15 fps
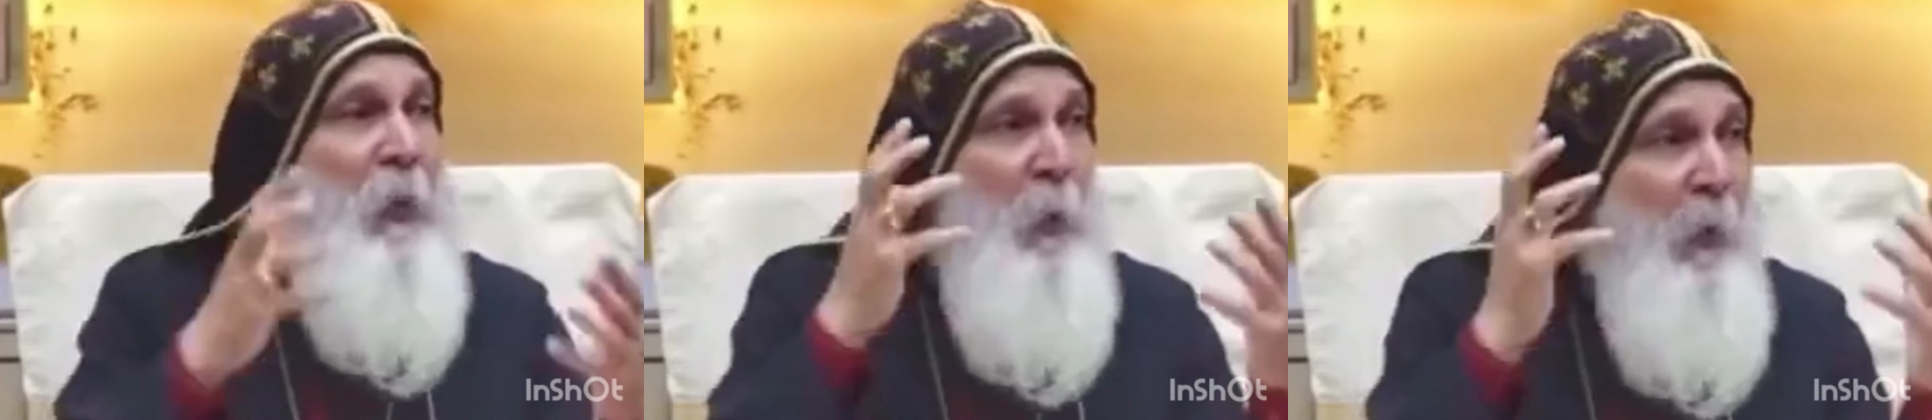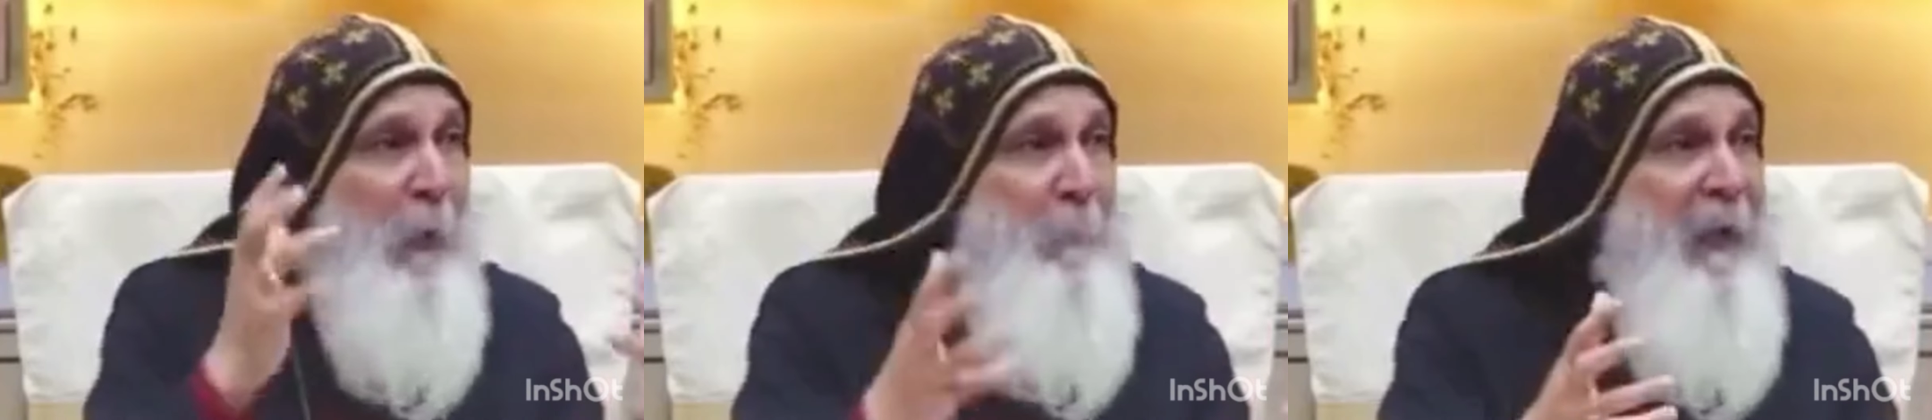
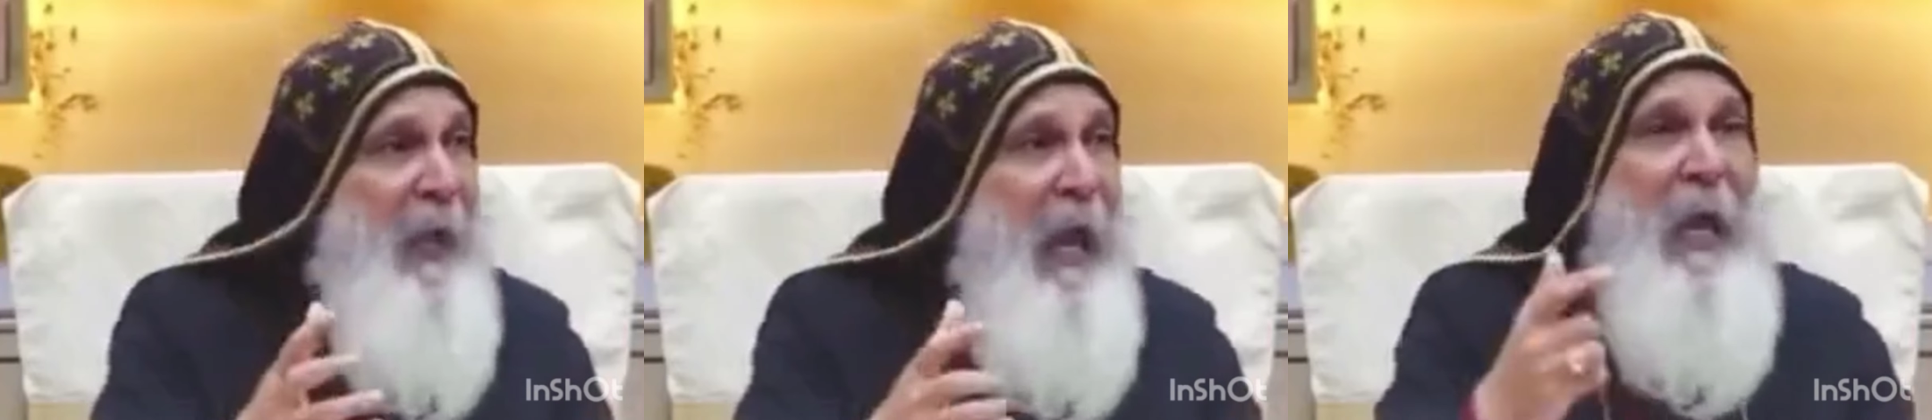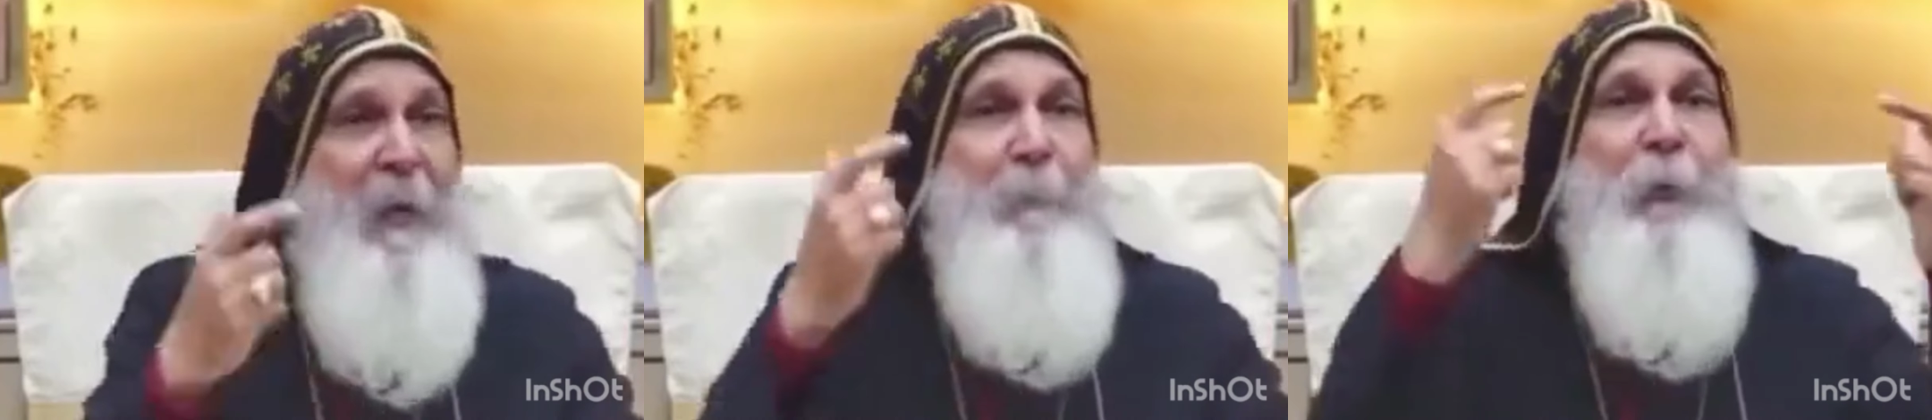will be
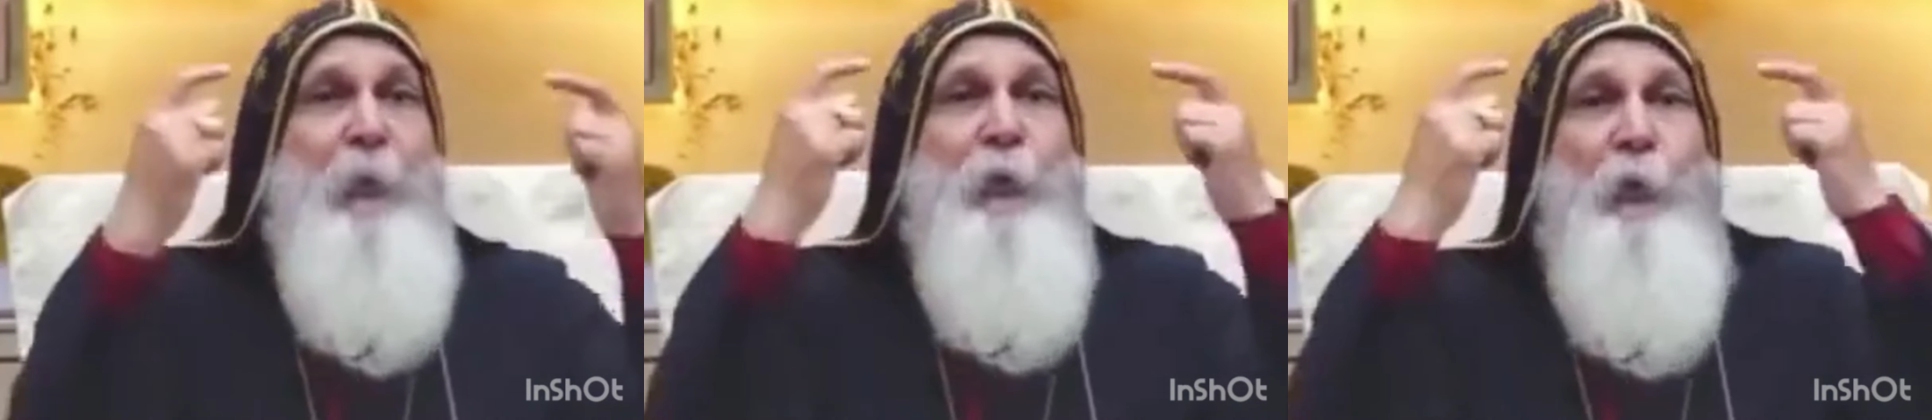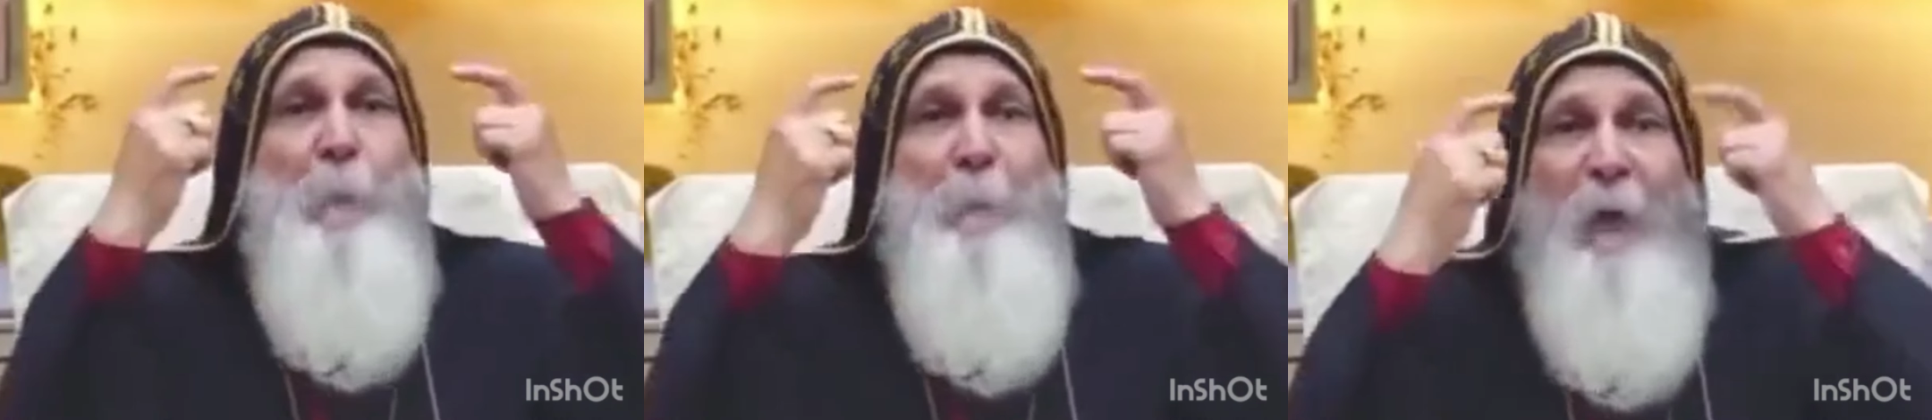able
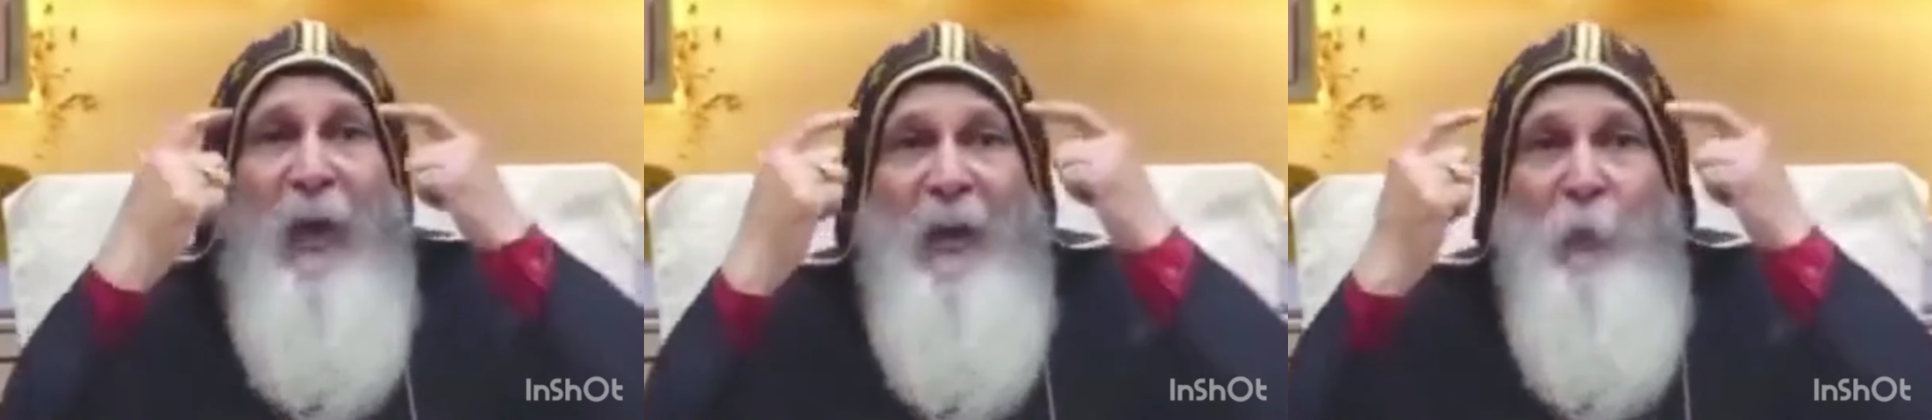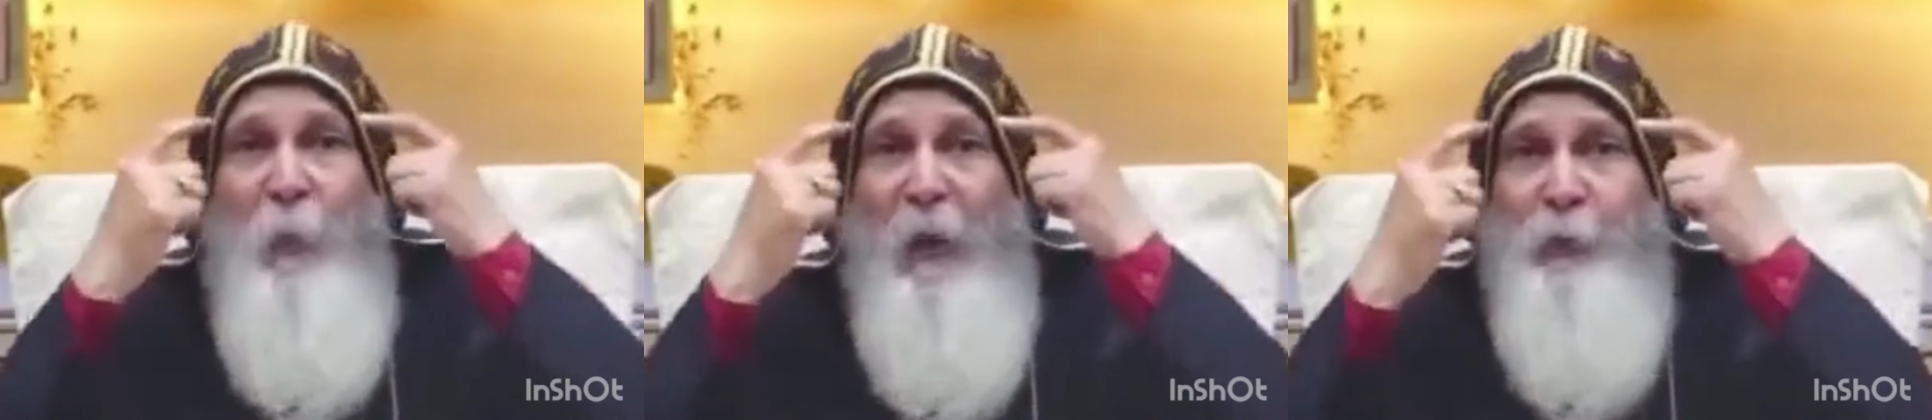to
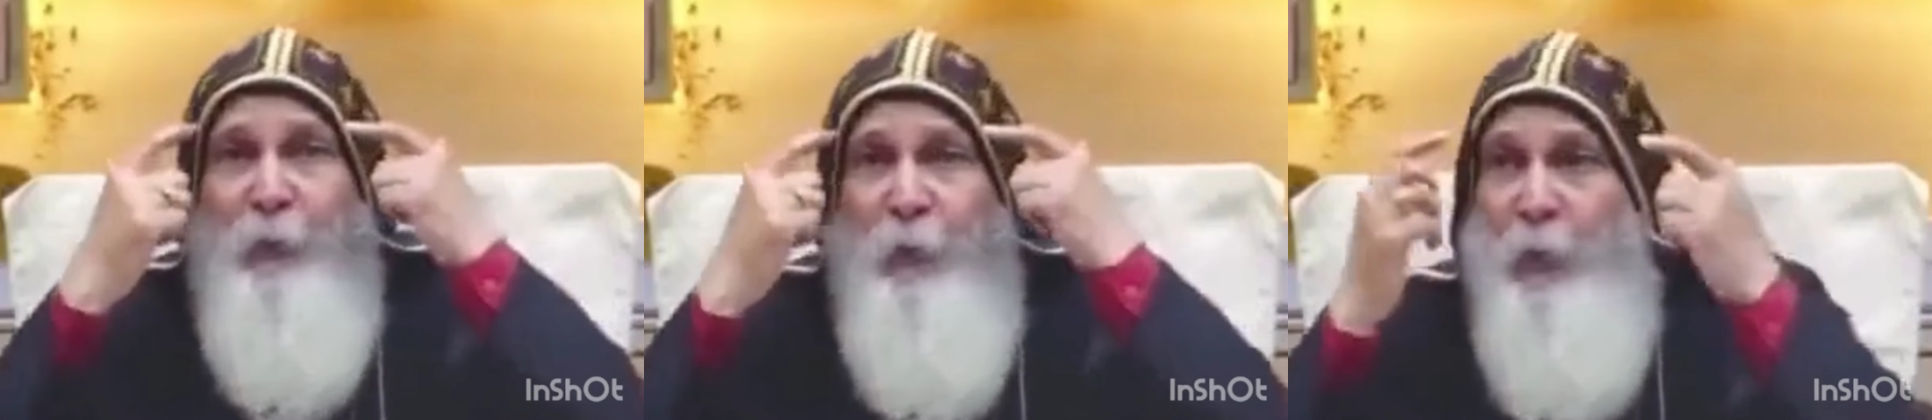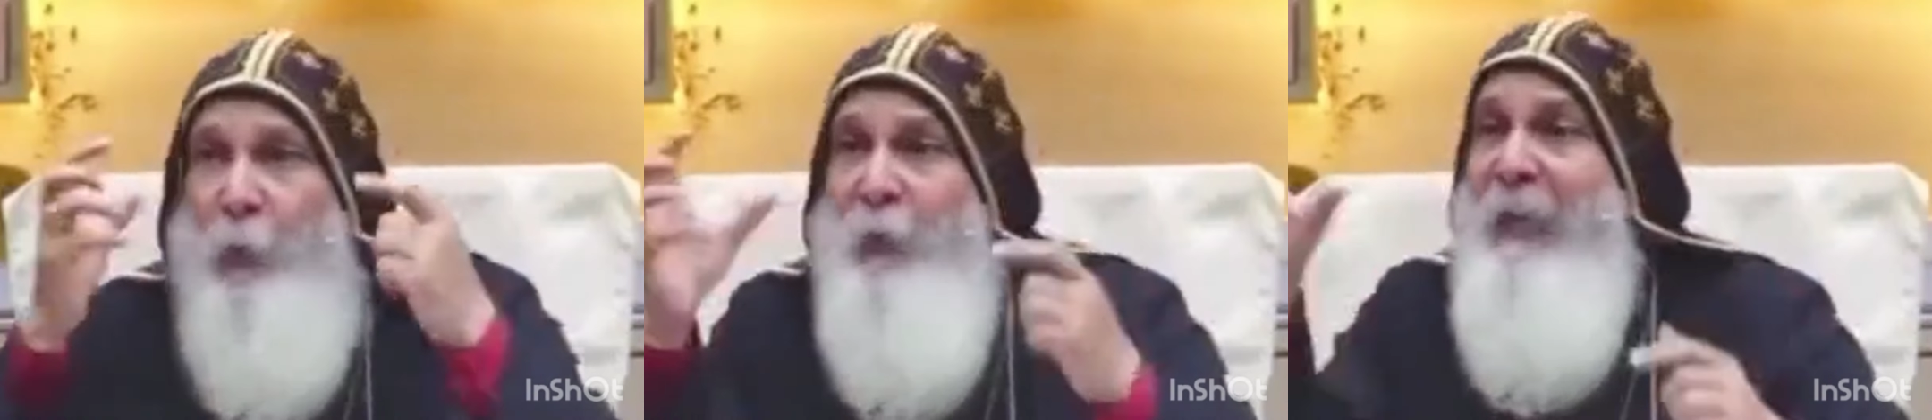brainwash
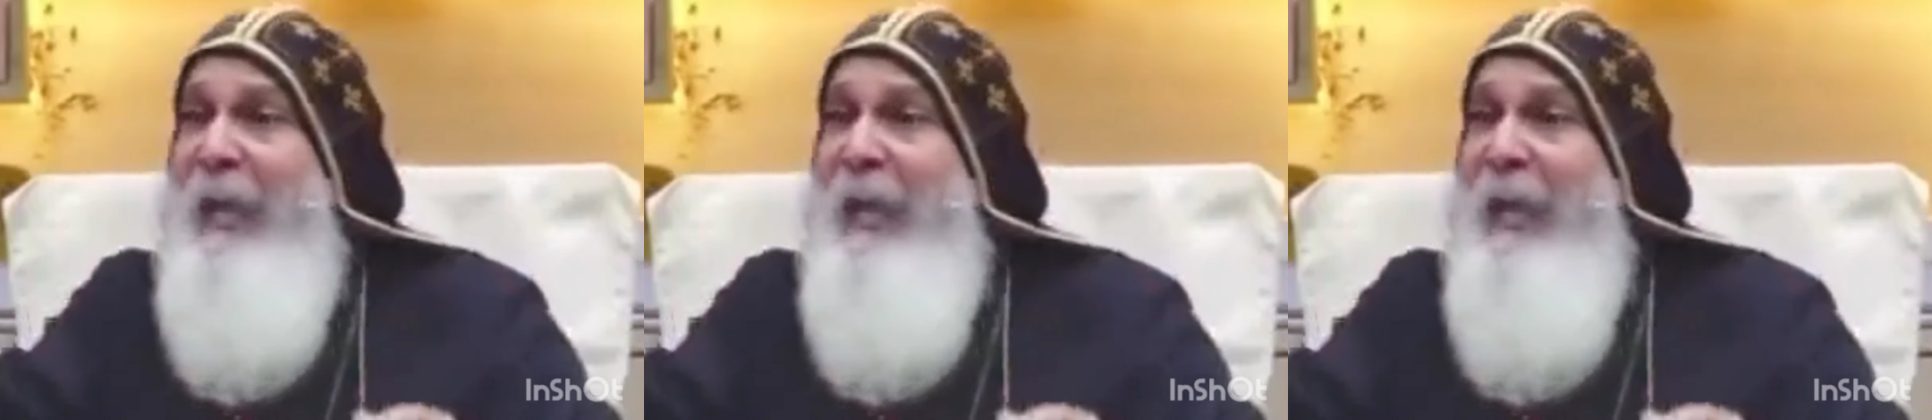you